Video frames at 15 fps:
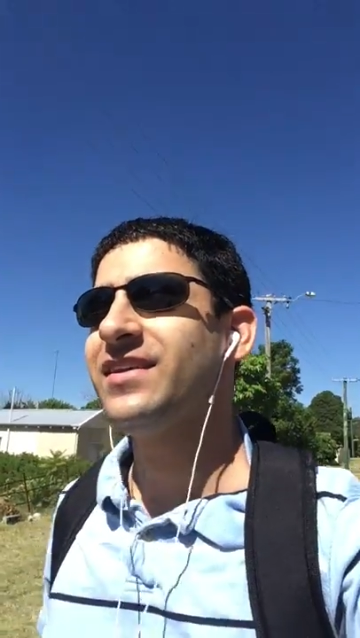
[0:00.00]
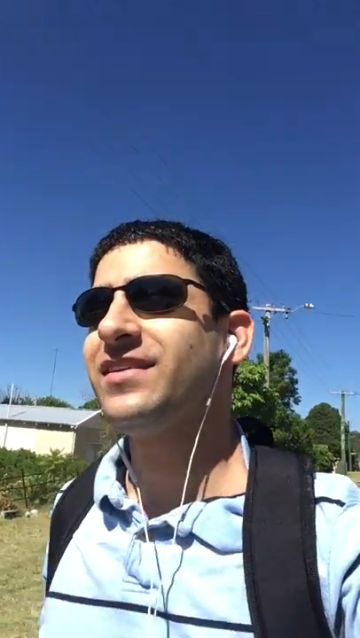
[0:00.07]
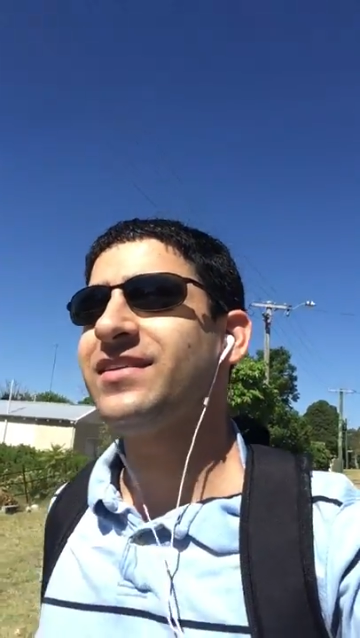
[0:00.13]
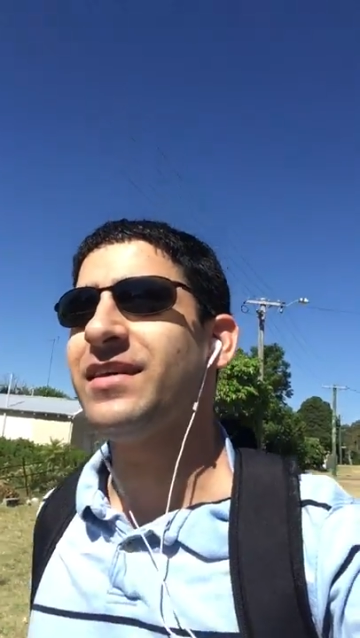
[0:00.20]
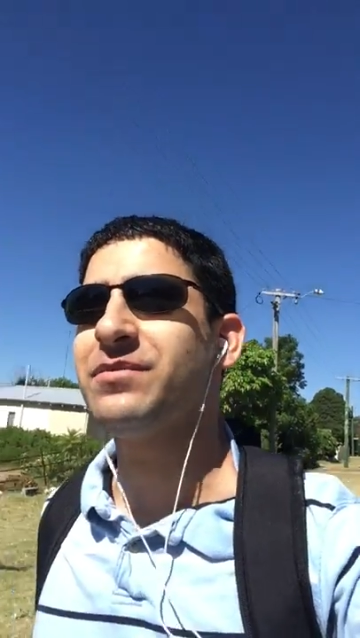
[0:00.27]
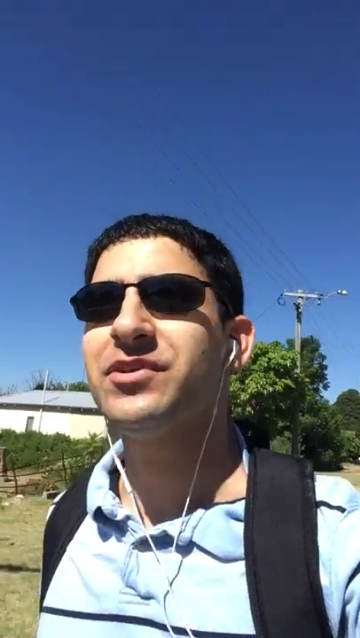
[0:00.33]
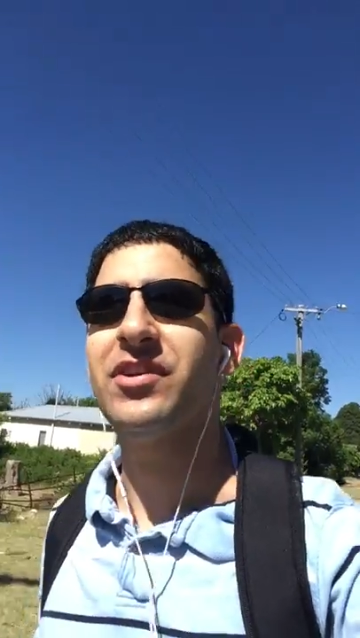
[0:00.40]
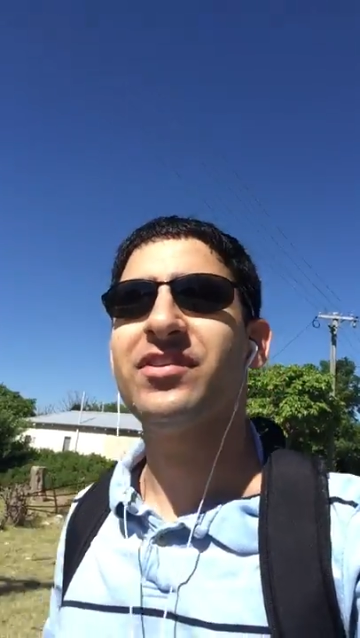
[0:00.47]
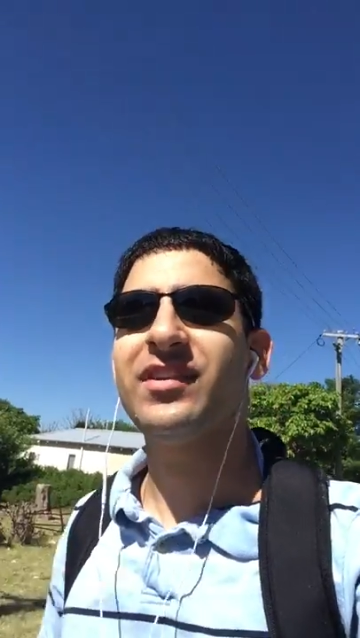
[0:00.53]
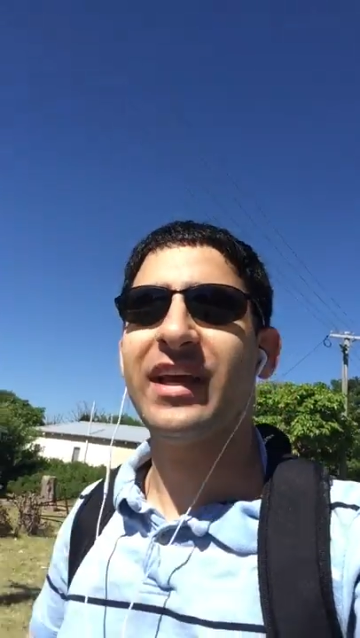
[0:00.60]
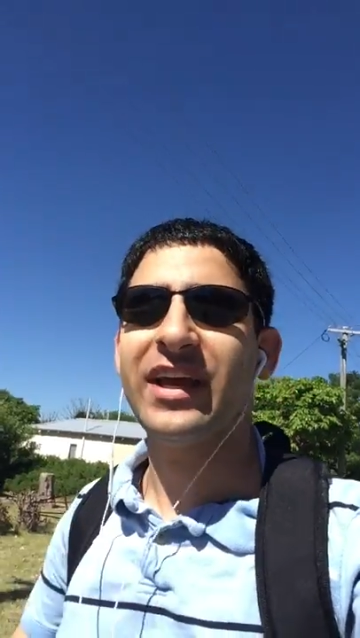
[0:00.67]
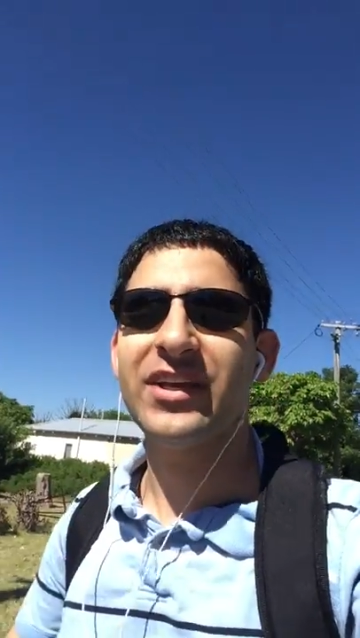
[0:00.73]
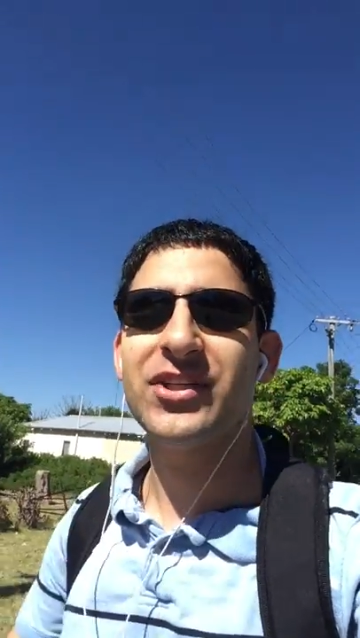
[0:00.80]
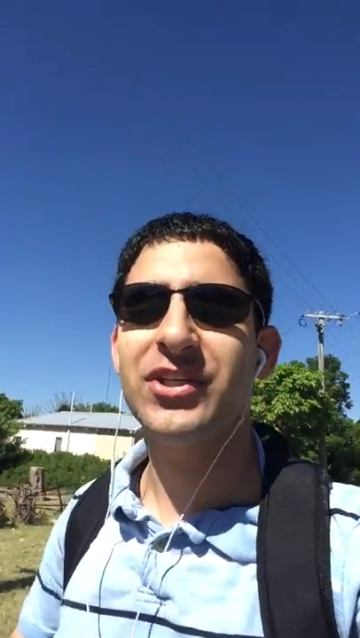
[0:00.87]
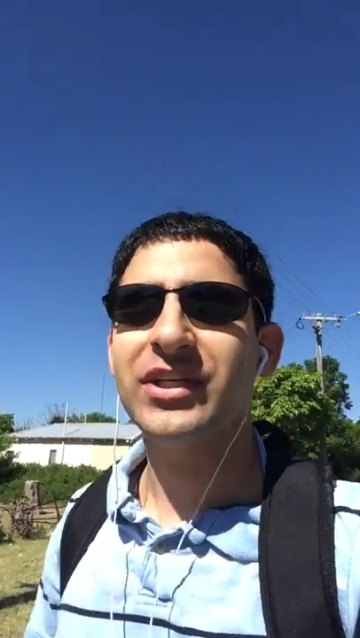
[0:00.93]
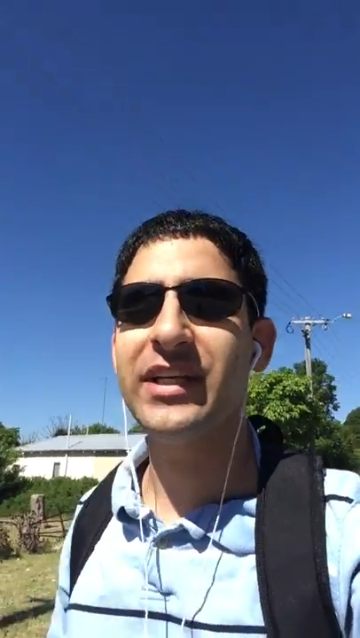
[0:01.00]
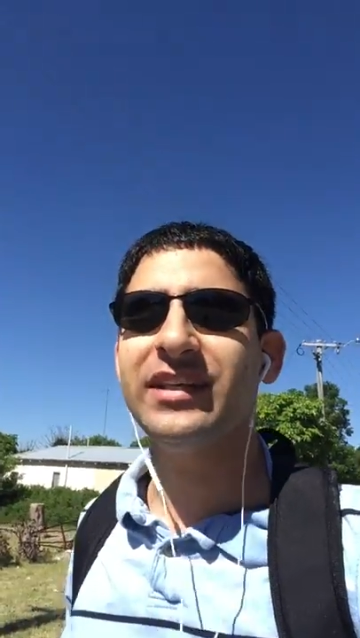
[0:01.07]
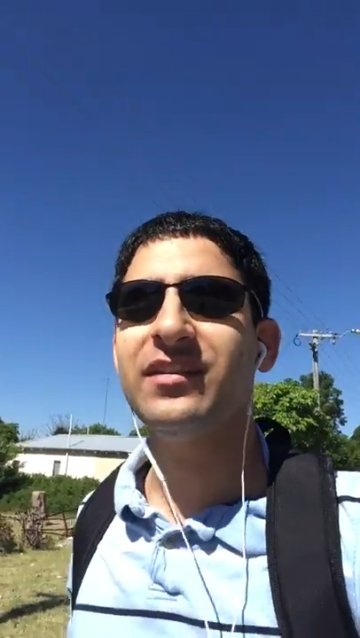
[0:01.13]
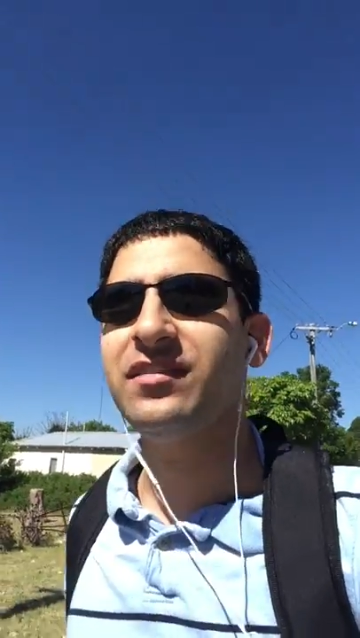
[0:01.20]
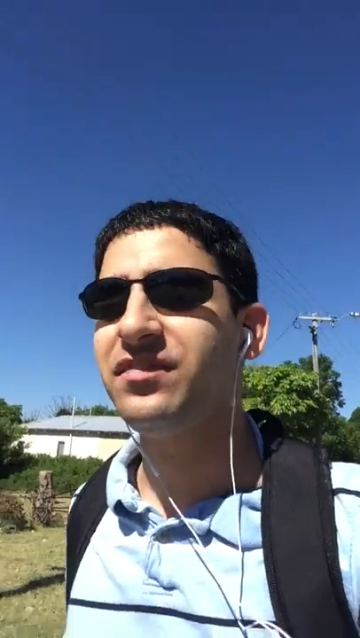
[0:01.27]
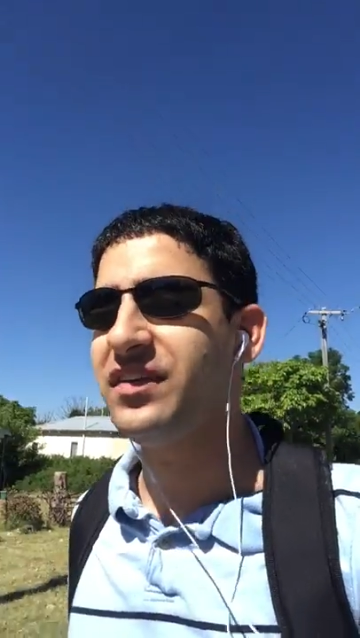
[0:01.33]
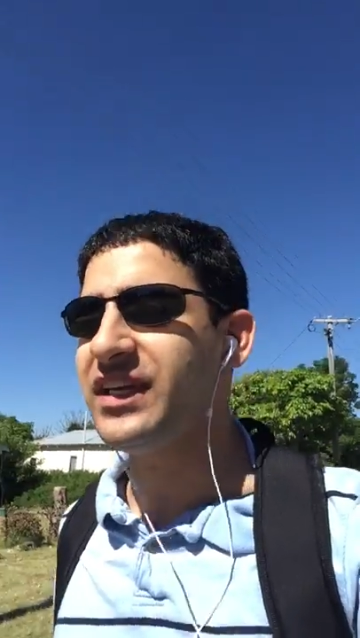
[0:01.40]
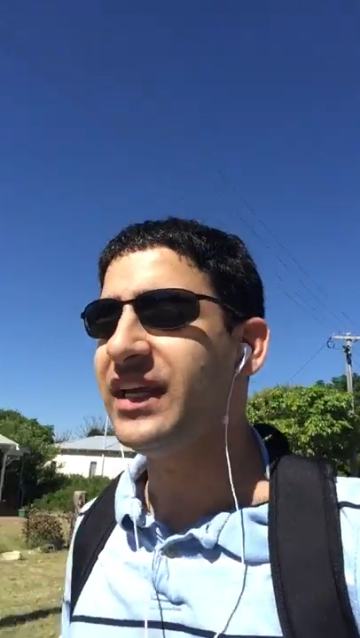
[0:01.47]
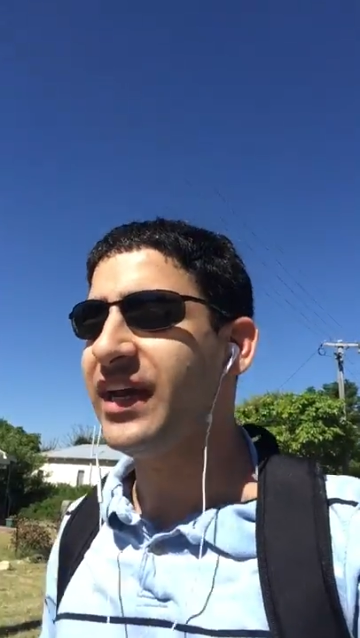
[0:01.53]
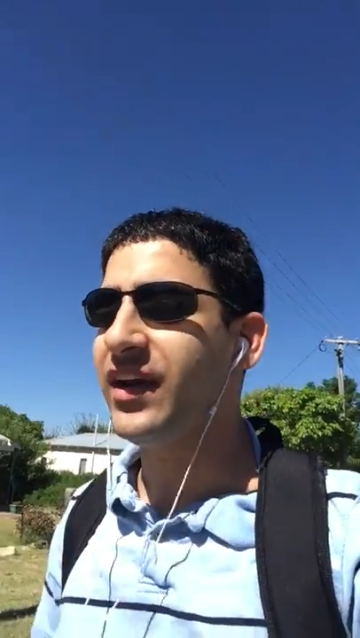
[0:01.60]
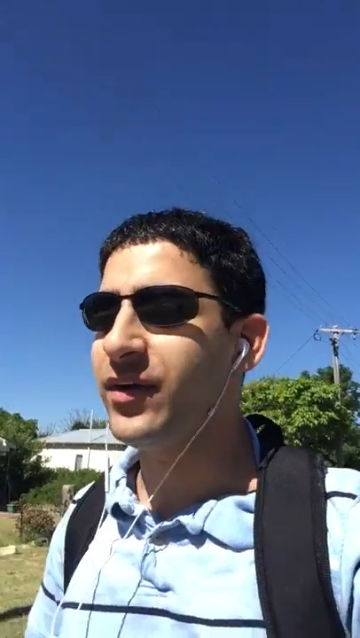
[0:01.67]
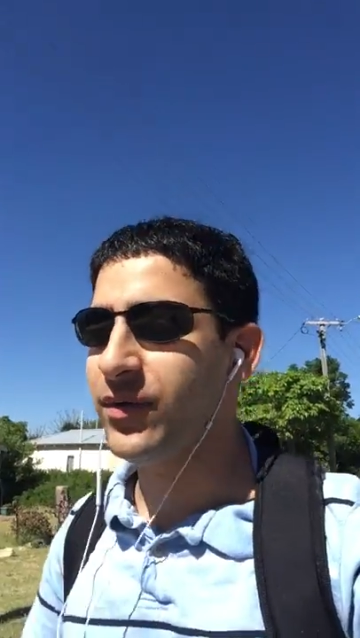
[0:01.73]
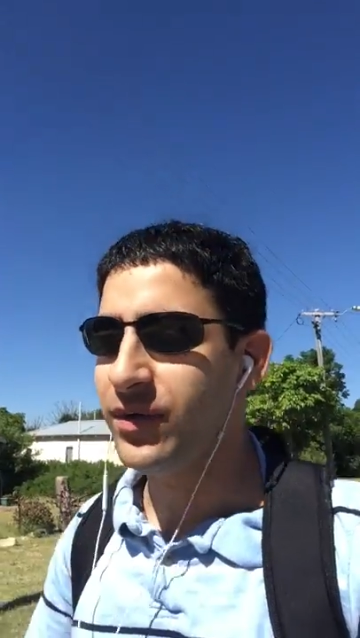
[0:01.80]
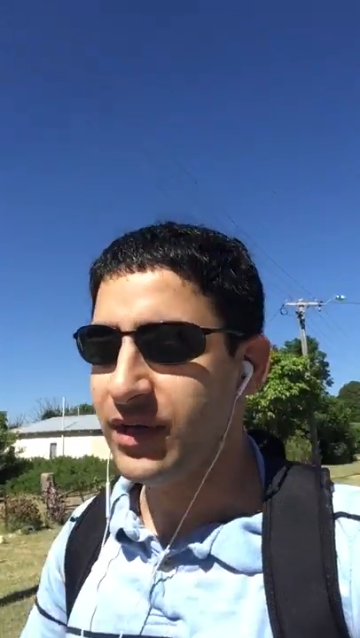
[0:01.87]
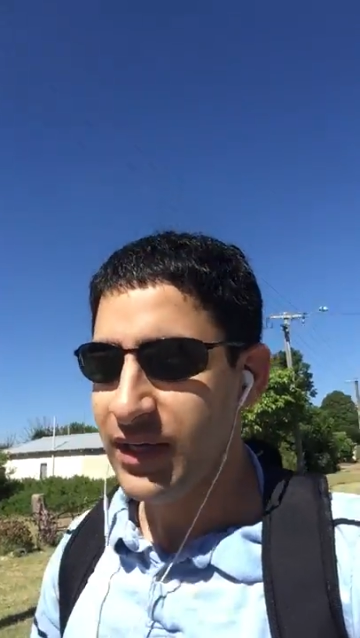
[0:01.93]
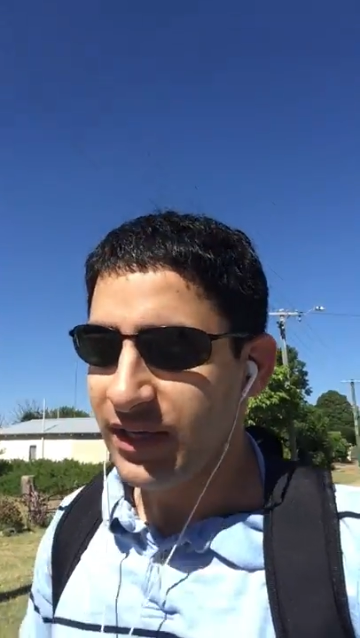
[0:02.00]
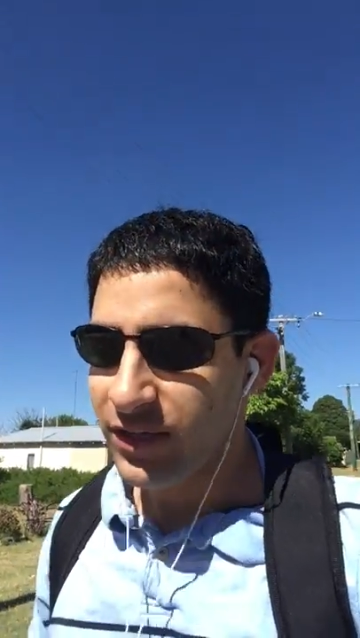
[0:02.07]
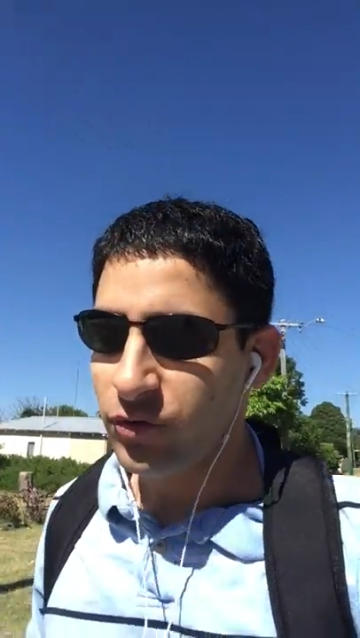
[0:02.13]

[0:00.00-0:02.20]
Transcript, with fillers: So I'm just uh, shooting this video